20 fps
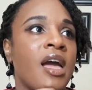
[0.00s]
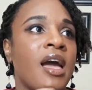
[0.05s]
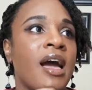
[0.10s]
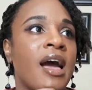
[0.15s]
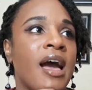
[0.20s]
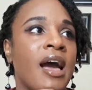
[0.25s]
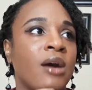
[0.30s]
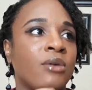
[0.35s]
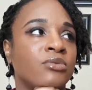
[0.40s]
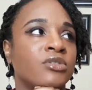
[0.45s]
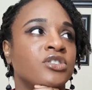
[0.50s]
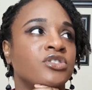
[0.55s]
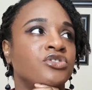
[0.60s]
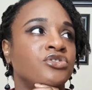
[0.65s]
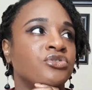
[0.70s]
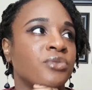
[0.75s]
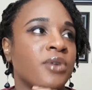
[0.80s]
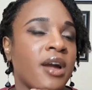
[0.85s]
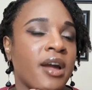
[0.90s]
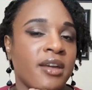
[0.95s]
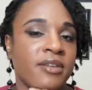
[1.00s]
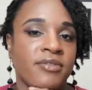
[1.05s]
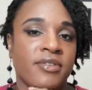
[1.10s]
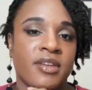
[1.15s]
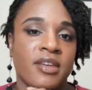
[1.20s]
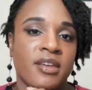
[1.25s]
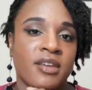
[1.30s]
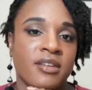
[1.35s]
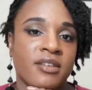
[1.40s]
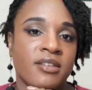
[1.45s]
I was
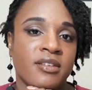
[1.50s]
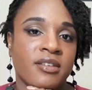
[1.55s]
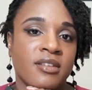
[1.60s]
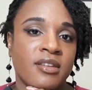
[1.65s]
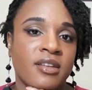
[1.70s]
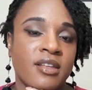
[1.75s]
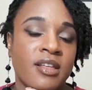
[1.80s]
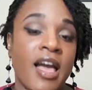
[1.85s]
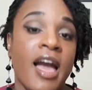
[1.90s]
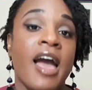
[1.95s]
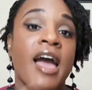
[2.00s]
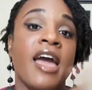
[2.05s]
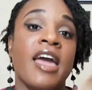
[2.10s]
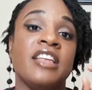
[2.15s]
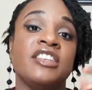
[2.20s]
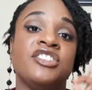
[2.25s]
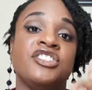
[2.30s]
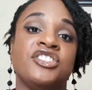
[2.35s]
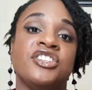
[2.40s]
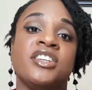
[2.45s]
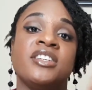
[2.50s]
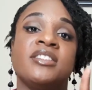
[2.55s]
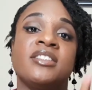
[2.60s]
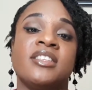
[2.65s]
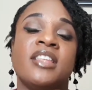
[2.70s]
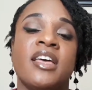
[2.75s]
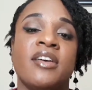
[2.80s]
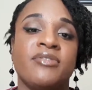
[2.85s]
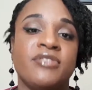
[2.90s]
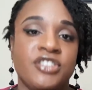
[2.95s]
driving. I had just
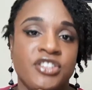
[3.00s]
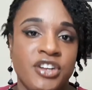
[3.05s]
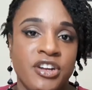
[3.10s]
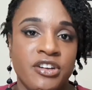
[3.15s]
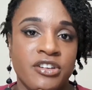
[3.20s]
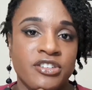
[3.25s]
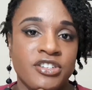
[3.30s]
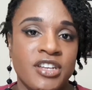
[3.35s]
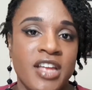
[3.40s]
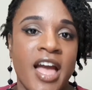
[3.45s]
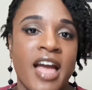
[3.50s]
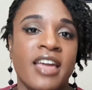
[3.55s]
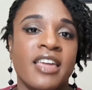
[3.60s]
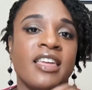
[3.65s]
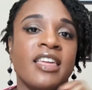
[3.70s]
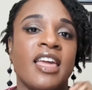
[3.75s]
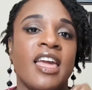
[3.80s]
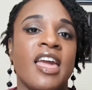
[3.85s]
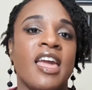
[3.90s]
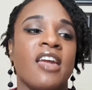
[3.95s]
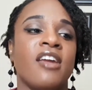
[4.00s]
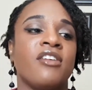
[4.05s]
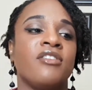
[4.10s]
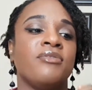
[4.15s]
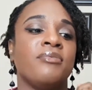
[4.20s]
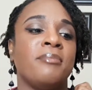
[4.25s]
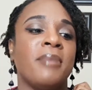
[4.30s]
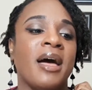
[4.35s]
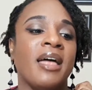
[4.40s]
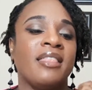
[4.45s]
left church. I
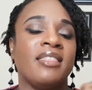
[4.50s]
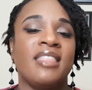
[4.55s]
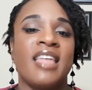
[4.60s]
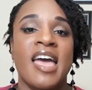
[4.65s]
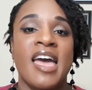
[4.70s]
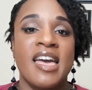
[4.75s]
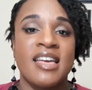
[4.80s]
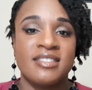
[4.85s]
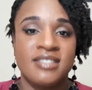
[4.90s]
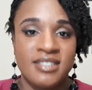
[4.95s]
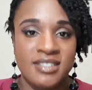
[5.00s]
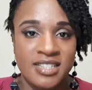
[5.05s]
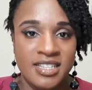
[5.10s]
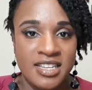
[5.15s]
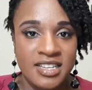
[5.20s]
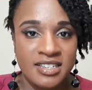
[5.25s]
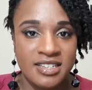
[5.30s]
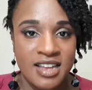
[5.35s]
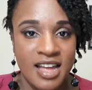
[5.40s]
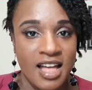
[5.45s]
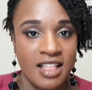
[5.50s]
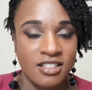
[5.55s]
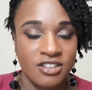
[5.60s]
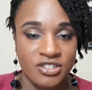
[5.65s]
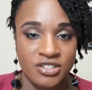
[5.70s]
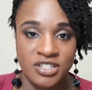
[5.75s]
gave my last $10